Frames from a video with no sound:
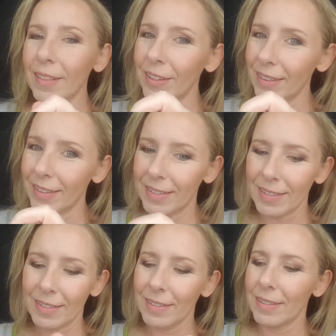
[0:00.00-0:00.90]
Look at
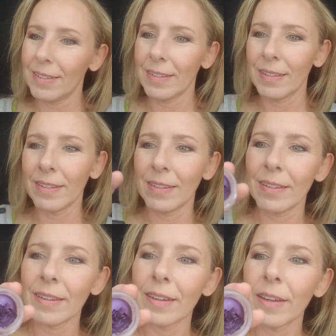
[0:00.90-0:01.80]
this.
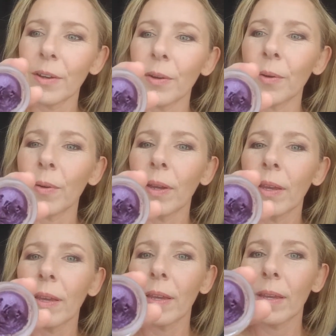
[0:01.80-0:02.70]

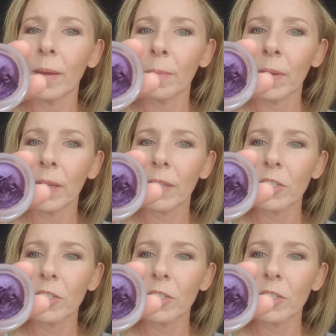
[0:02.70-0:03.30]
OMG.